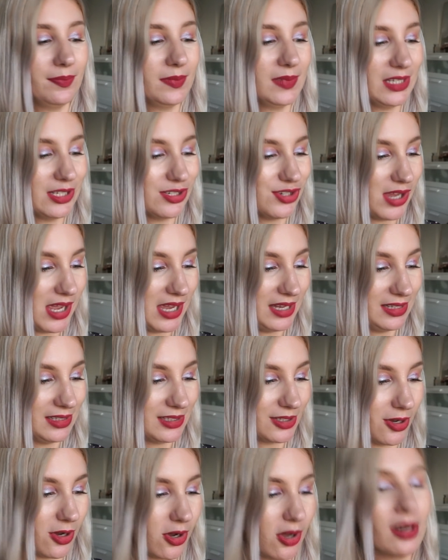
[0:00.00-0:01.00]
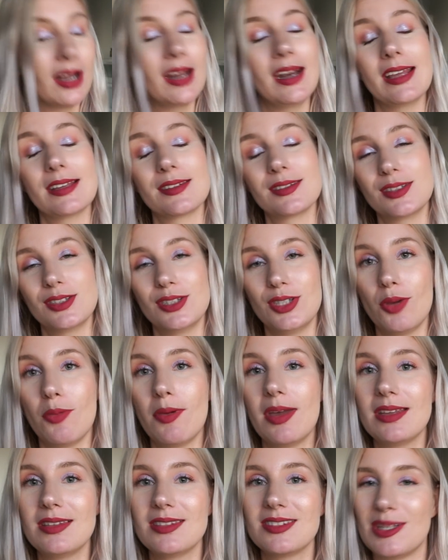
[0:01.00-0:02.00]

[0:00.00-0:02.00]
This shade is called Let's Do It,